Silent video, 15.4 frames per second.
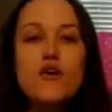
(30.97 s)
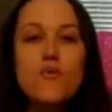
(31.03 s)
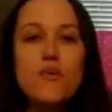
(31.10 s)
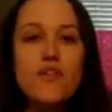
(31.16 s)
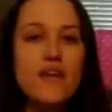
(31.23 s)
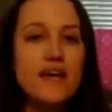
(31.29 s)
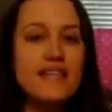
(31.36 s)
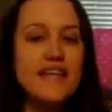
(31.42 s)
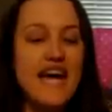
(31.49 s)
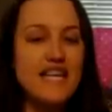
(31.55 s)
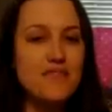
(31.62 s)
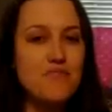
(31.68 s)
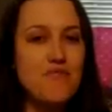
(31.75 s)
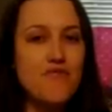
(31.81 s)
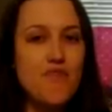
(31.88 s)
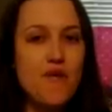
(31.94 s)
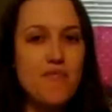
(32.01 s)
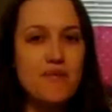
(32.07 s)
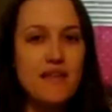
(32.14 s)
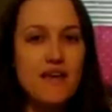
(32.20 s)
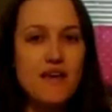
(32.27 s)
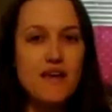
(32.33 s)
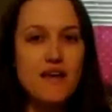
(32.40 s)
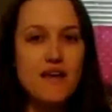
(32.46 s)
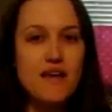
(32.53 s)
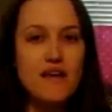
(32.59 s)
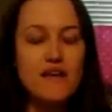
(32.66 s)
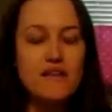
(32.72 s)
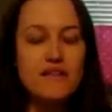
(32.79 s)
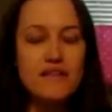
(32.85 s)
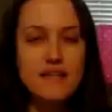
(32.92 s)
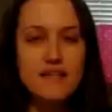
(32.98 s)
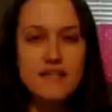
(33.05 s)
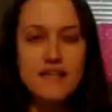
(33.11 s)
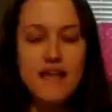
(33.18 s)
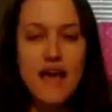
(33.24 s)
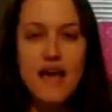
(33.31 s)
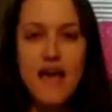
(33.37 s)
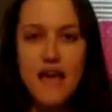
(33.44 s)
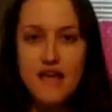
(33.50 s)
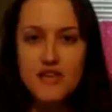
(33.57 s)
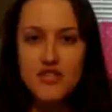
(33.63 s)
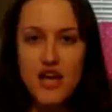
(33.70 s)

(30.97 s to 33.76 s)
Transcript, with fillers: with the attachment from the CCAA,